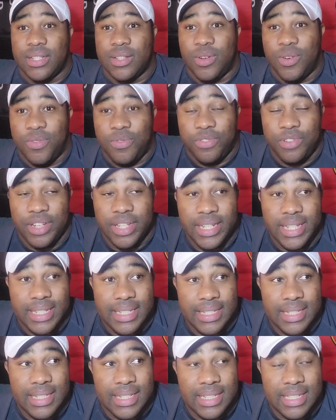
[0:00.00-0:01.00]
so far
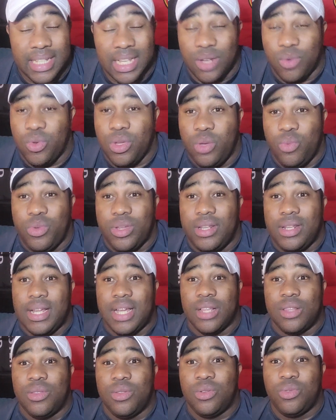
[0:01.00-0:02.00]
this season, and we will
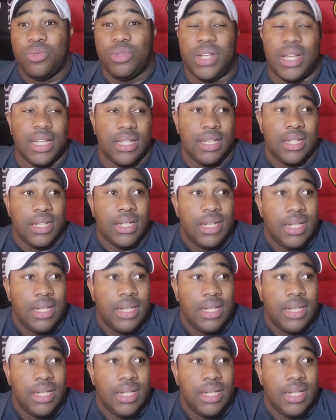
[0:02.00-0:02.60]
not do that,